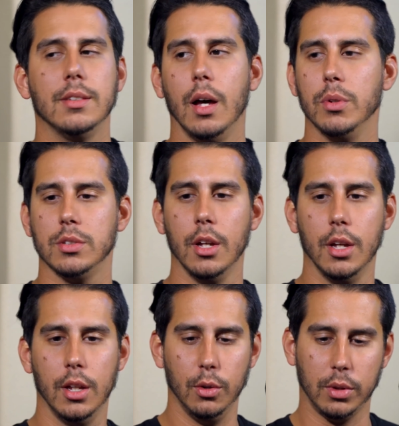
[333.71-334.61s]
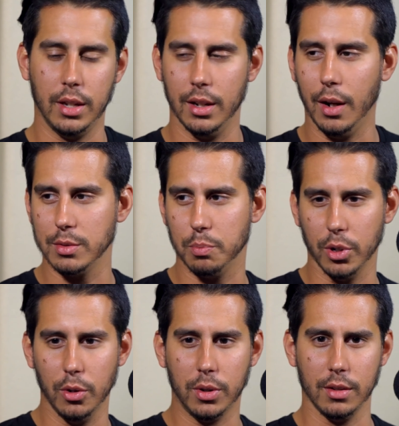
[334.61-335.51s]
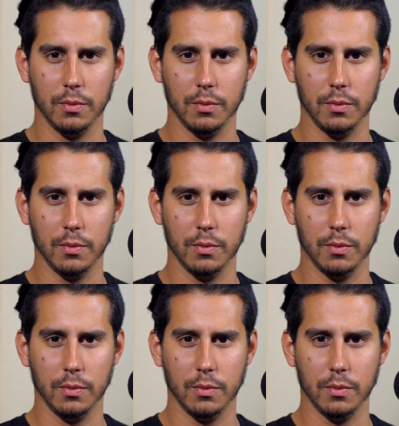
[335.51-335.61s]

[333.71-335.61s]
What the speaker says: I was a little kid. I was broken.